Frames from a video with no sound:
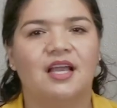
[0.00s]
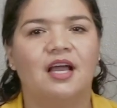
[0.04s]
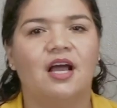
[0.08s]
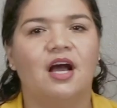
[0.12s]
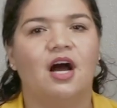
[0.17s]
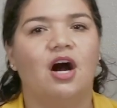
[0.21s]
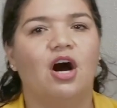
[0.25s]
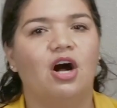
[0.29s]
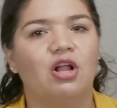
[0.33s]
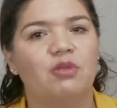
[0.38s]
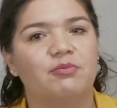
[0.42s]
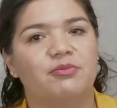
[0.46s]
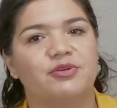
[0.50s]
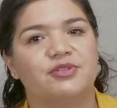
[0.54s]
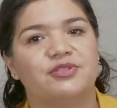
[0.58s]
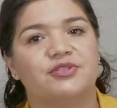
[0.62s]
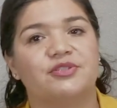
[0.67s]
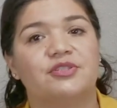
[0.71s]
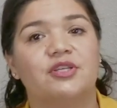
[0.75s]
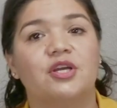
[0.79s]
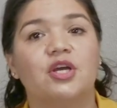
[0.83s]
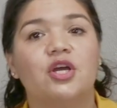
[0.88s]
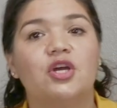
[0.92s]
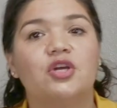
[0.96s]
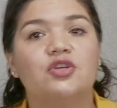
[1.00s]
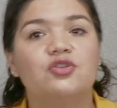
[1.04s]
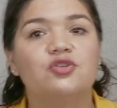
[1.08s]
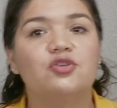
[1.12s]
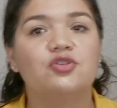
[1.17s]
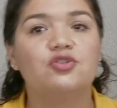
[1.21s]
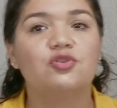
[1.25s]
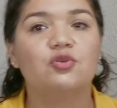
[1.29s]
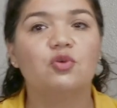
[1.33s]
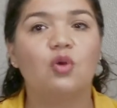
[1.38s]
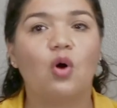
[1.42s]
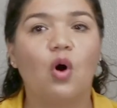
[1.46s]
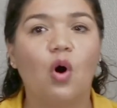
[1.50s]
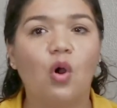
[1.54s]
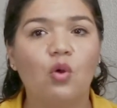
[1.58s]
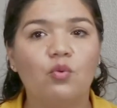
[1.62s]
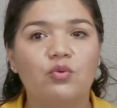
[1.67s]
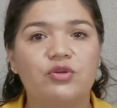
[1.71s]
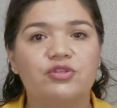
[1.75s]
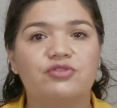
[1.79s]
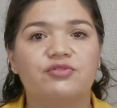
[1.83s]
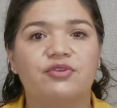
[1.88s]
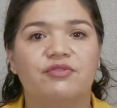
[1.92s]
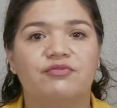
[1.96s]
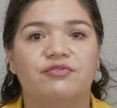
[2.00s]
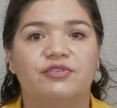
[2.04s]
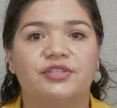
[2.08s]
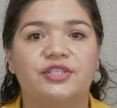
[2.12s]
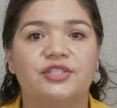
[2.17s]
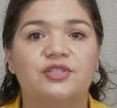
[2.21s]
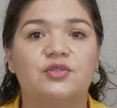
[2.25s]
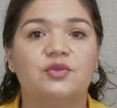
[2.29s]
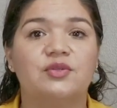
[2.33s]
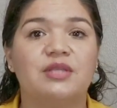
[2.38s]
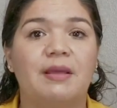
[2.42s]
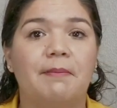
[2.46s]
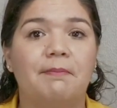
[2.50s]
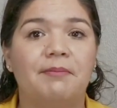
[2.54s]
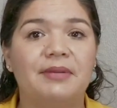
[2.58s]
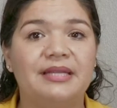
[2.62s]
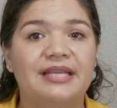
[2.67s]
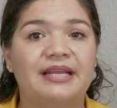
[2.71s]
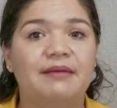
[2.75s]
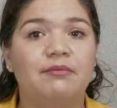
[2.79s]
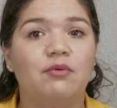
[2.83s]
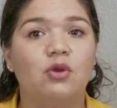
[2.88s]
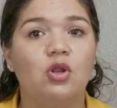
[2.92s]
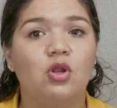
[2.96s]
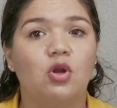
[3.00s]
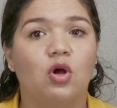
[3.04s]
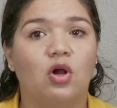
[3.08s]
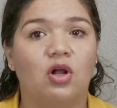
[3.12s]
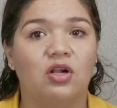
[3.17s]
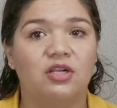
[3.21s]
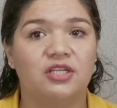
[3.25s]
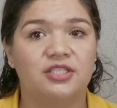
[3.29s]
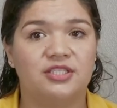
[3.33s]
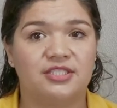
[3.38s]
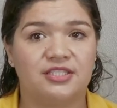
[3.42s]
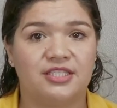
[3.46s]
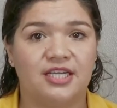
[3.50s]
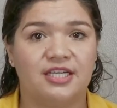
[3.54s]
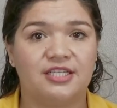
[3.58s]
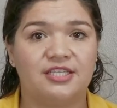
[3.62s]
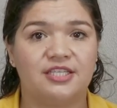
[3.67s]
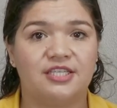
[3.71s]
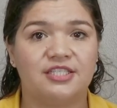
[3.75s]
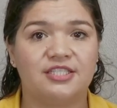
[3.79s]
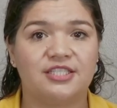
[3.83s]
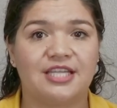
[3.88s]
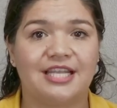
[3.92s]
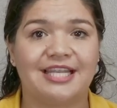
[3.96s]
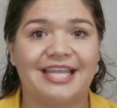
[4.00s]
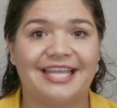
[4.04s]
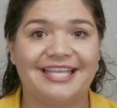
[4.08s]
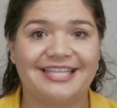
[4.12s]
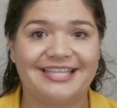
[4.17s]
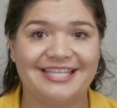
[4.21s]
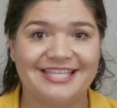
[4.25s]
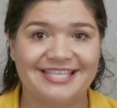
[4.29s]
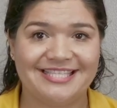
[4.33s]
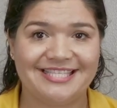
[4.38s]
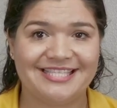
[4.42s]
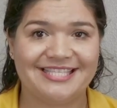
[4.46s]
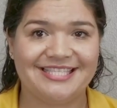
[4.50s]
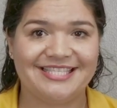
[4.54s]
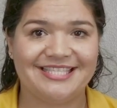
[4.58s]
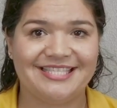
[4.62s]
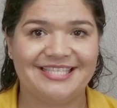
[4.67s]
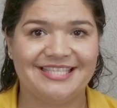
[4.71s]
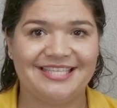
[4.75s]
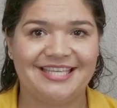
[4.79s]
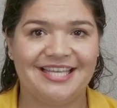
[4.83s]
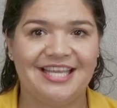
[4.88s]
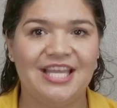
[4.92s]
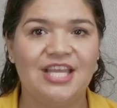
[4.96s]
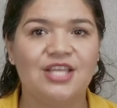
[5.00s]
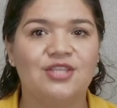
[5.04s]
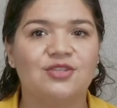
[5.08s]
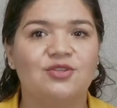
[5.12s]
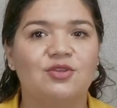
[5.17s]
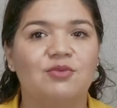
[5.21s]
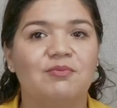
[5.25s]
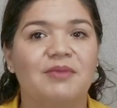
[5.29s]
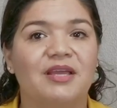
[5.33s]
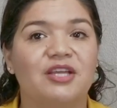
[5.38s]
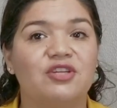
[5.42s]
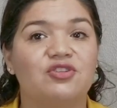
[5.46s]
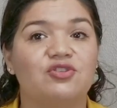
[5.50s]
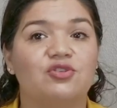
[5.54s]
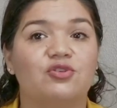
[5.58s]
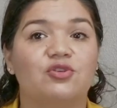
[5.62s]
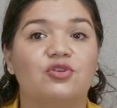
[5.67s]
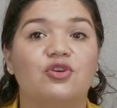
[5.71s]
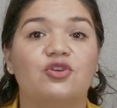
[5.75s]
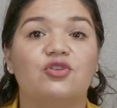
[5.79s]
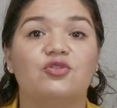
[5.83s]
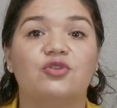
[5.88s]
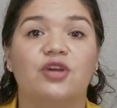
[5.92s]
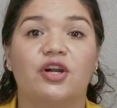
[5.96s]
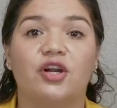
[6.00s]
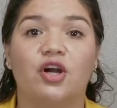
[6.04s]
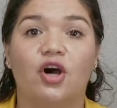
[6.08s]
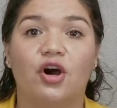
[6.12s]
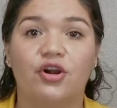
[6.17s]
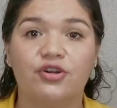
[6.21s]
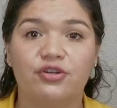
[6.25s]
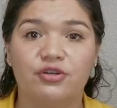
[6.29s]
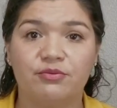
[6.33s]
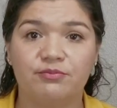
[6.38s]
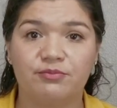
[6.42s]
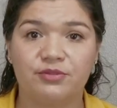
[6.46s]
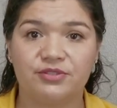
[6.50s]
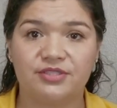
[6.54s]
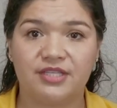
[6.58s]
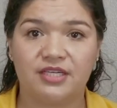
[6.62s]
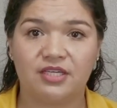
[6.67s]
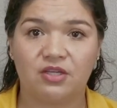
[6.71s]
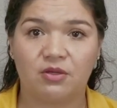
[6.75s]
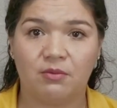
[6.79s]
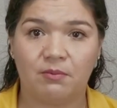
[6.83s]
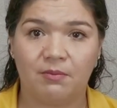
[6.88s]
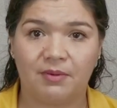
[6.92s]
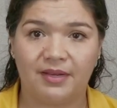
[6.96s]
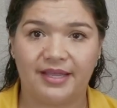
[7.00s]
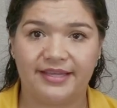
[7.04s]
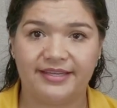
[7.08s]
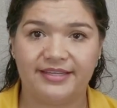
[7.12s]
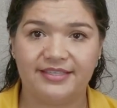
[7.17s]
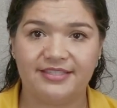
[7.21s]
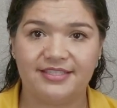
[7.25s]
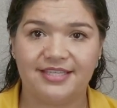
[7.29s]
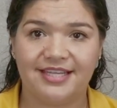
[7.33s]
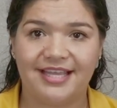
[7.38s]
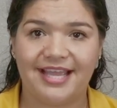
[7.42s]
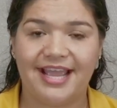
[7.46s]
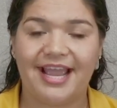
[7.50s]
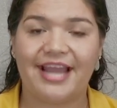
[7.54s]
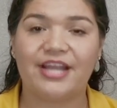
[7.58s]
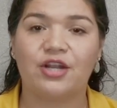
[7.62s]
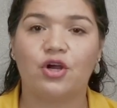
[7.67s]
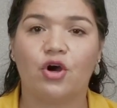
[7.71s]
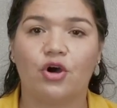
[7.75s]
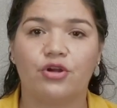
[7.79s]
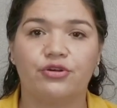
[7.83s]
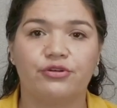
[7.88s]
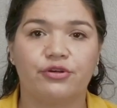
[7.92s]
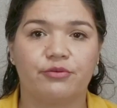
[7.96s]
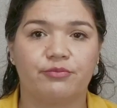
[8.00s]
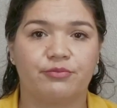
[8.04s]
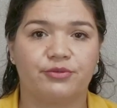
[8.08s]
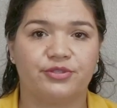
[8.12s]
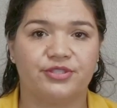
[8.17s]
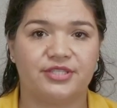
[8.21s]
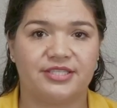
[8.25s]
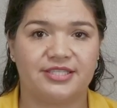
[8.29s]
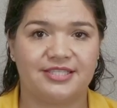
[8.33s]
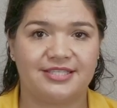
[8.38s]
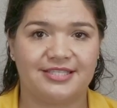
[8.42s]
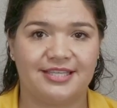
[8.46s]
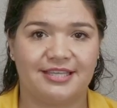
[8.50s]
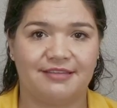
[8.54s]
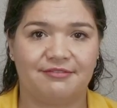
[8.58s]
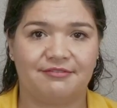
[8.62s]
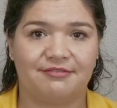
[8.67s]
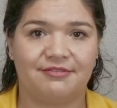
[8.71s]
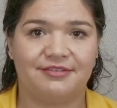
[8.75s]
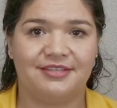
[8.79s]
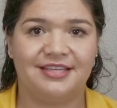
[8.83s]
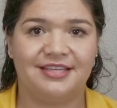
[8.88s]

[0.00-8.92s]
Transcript: Almost. You should always refer to the applicable local standards like this to make sure you are 100% compliant and 100% safe.